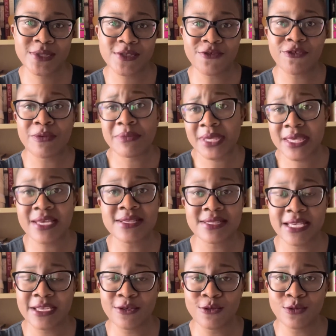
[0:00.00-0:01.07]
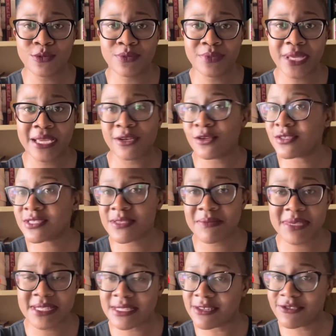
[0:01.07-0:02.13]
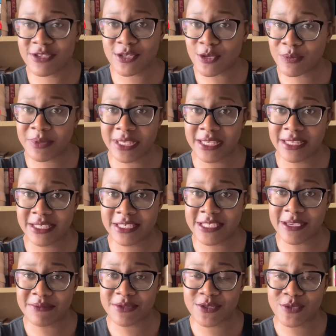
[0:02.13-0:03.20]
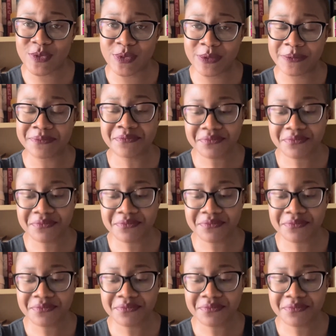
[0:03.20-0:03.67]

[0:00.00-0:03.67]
So for me, yes, I do. I don't see myself stopping anytime soon.